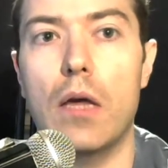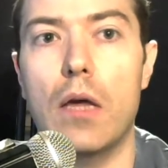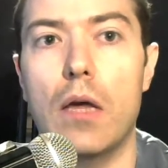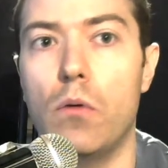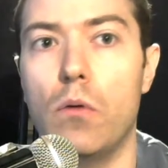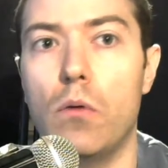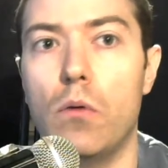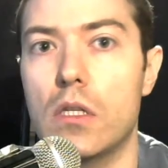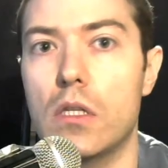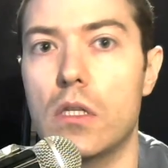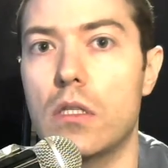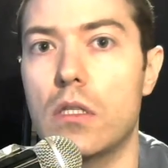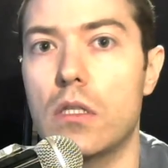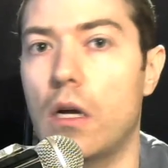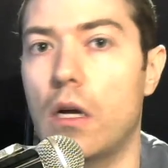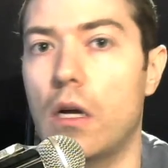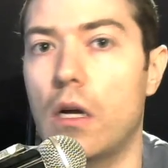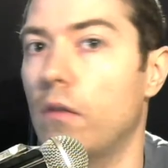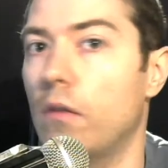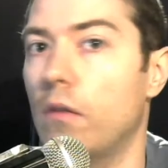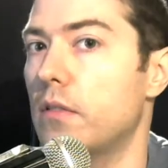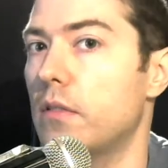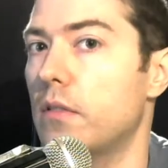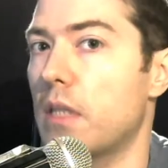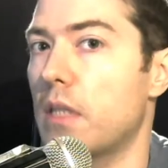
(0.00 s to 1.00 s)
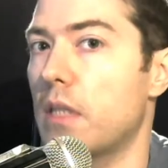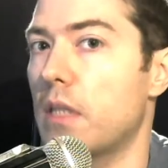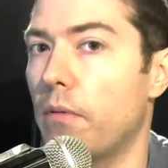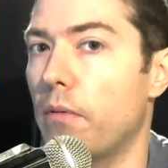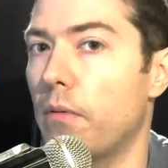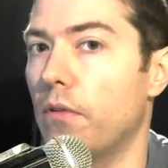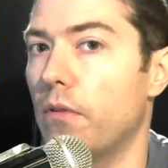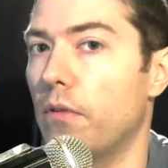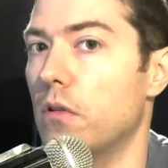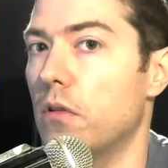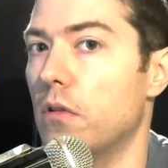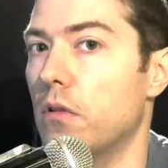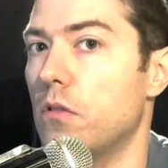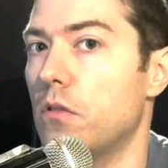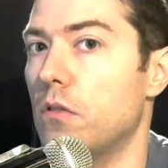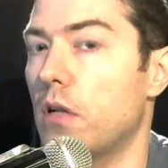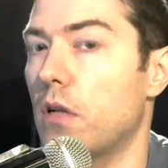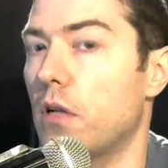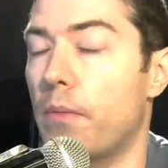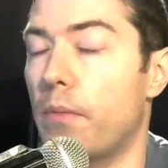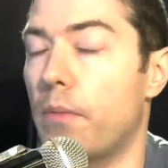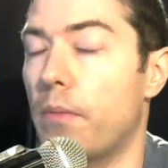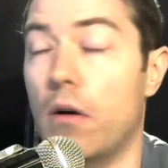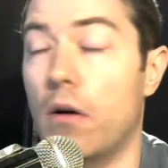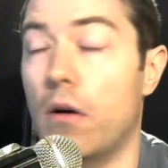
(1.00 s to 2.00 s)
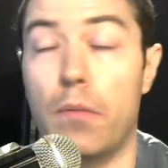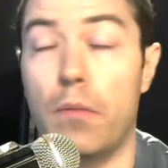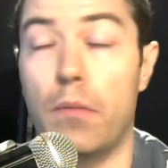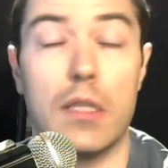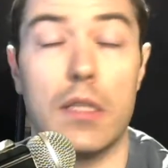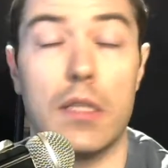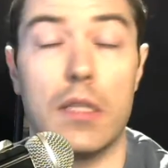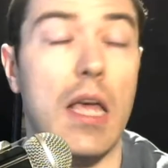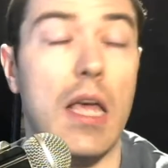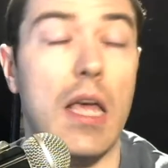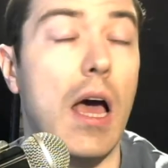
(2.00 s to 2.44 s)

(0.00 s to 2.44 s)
restart of some of those nuclear power plants.